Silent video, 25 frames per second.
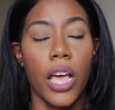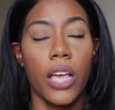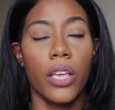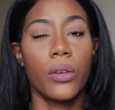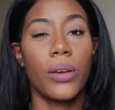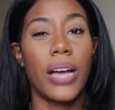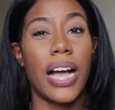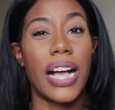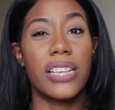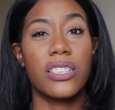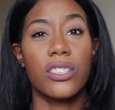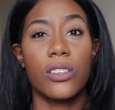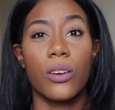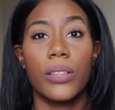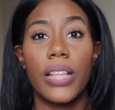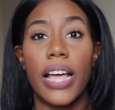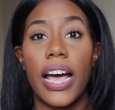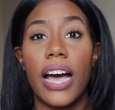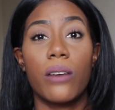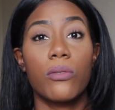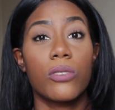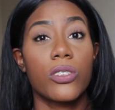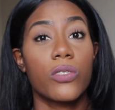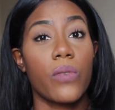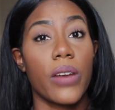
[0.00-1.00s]
You guys know that
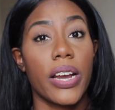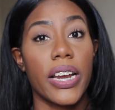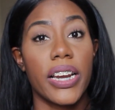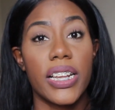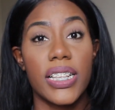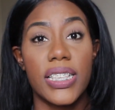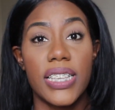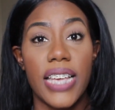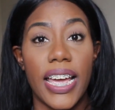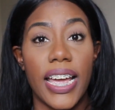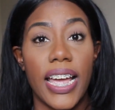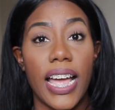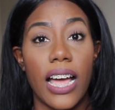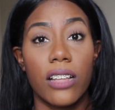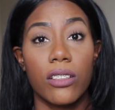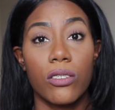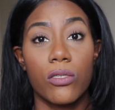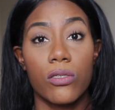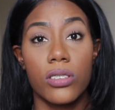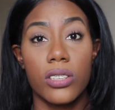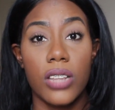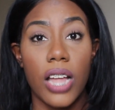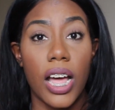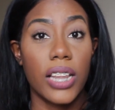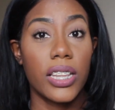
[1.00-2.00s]
I was ready to take out
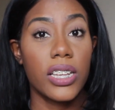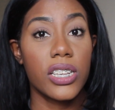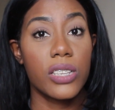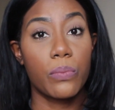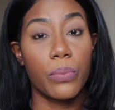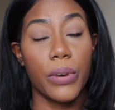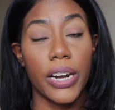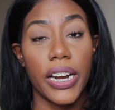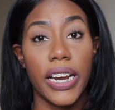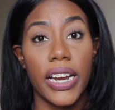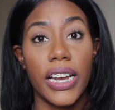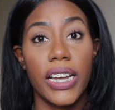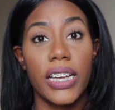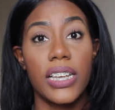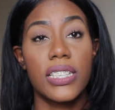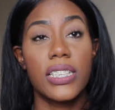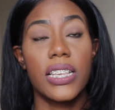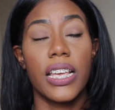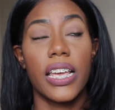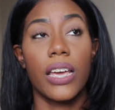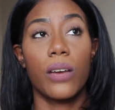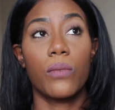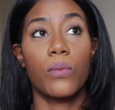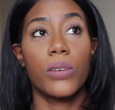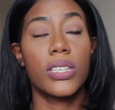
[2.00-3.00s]
those knotless
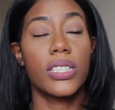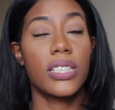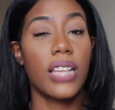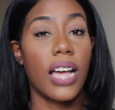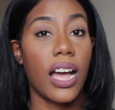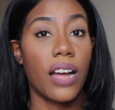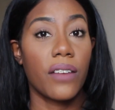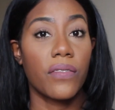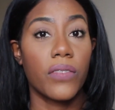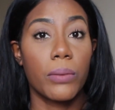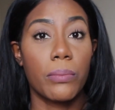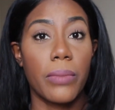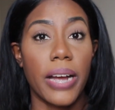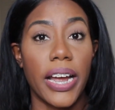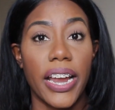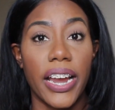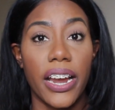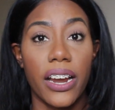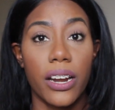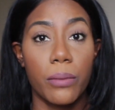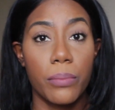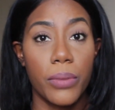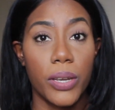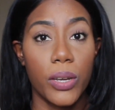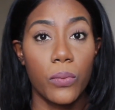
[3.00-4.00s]
braids. It was time for my
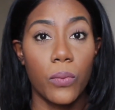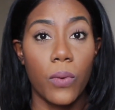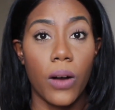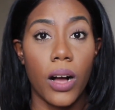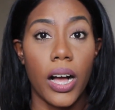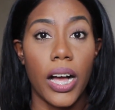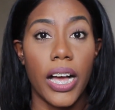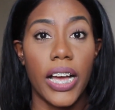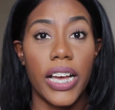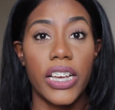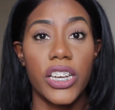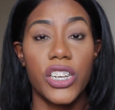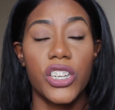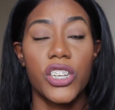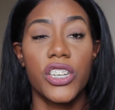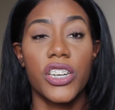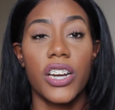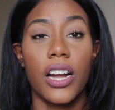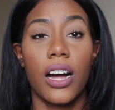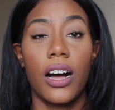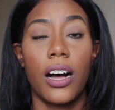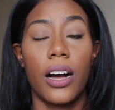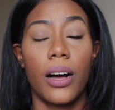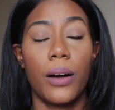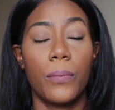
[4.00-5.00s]
hair to be
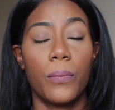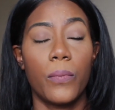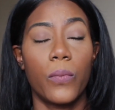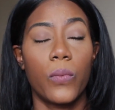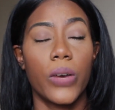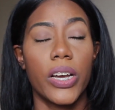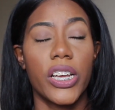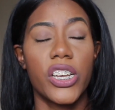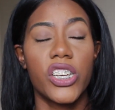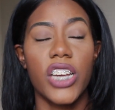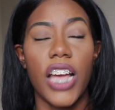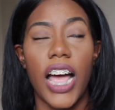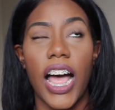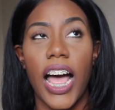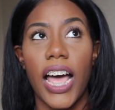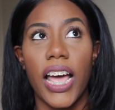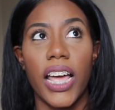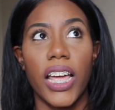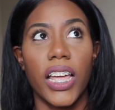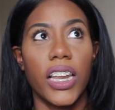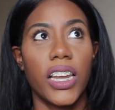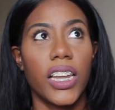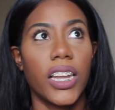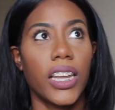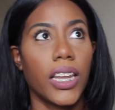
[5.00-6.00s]
washed, which
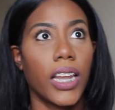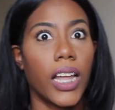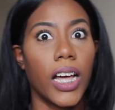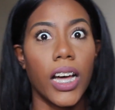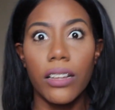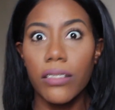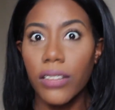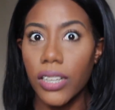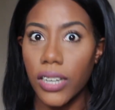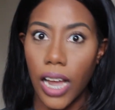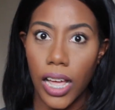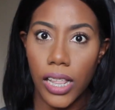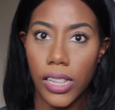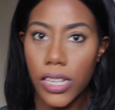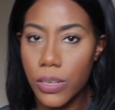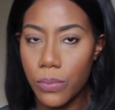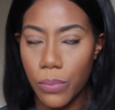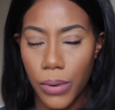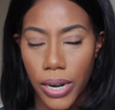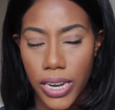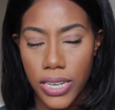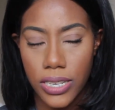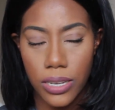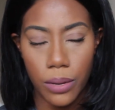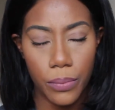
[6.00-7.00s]
I love the knotless
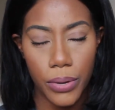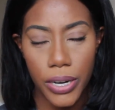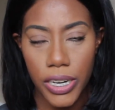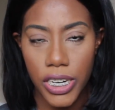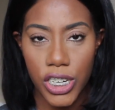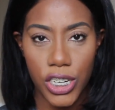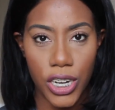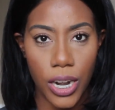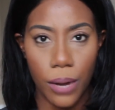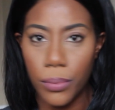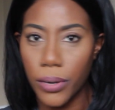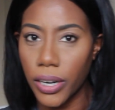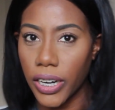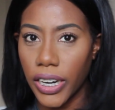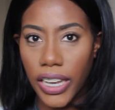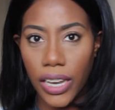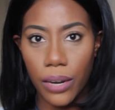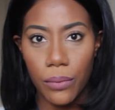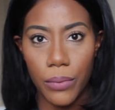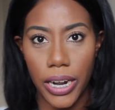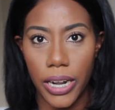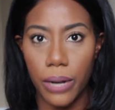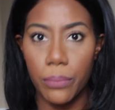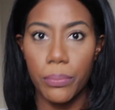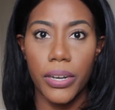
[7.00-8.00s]
braids. I'm pretty sure I'm going to
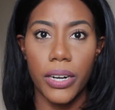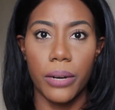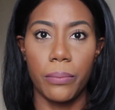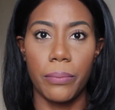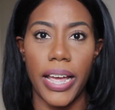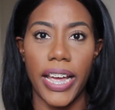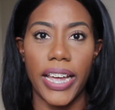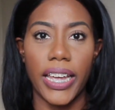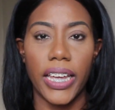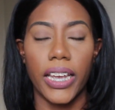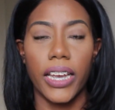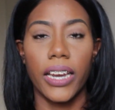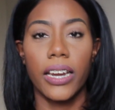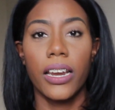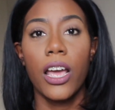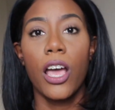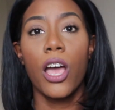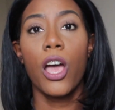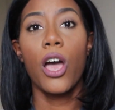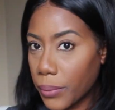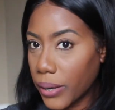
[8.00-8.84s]
get ready to put them back in.